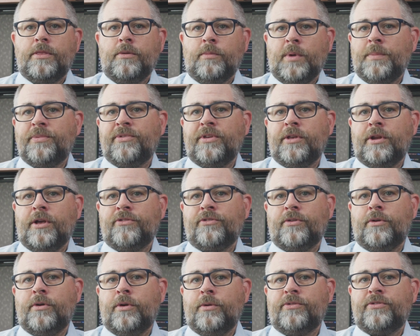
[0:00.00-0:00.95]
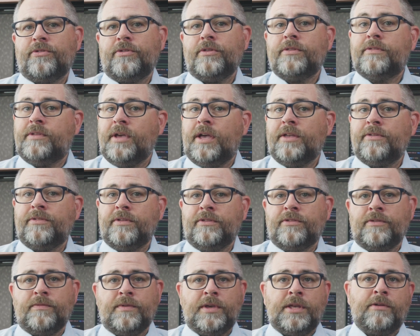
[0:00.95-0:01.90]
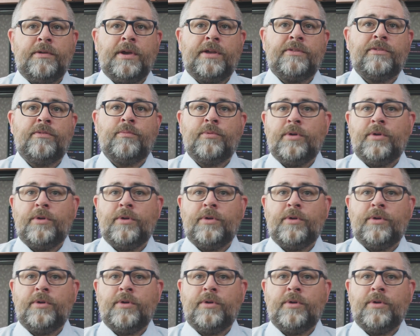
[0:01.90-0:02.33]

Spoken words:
The website also hosts dozens of interactive